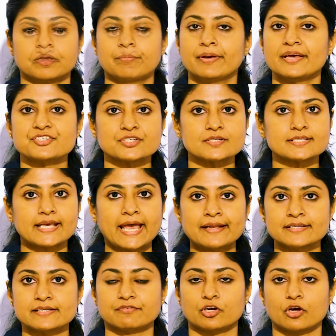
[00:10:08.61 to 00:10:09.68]
Patients can
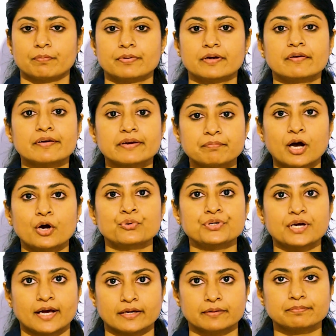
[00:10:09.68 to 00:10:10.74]
develop rebound
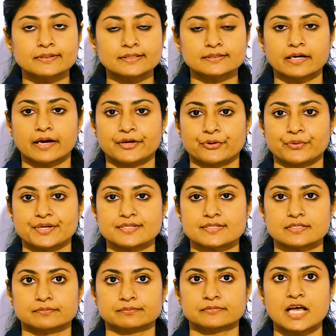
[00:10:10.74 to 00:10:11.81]

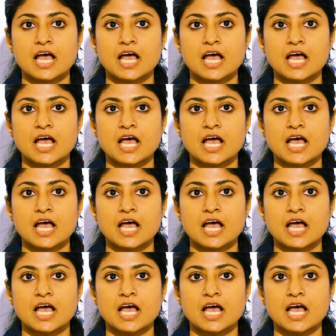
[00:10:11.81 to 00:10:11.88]
hyperthyroidism